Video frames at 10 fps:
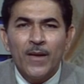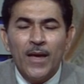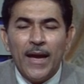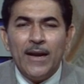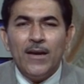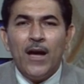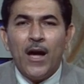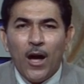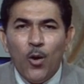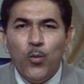And
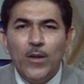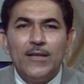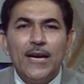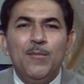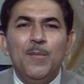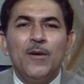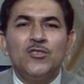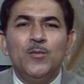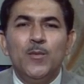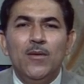how will that be
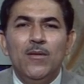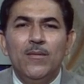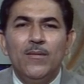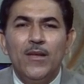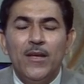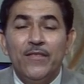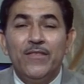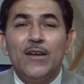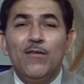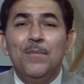possible?
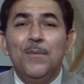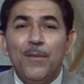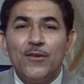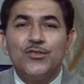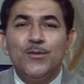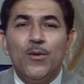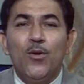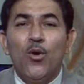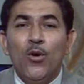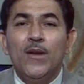That will be possible
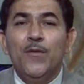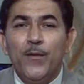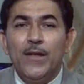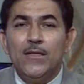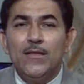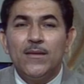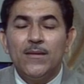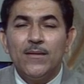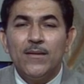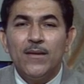only with
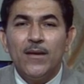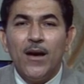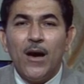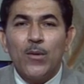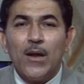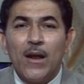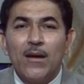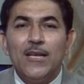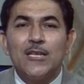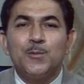our
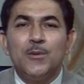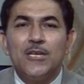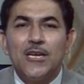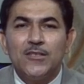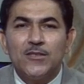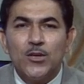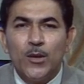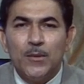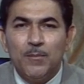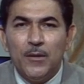early experience of
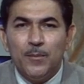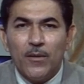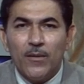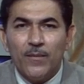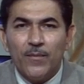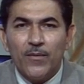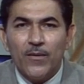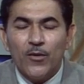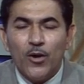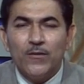the people,
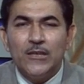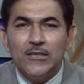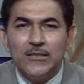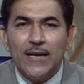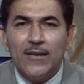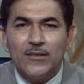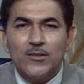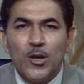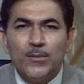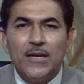of the designers,
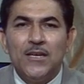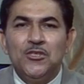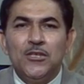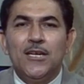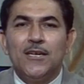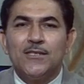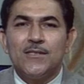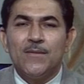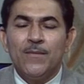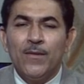of the
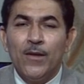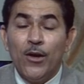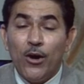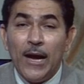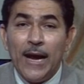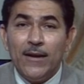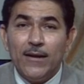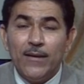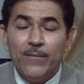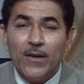engineers. And
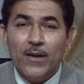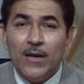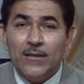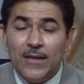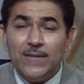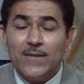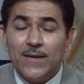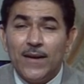in this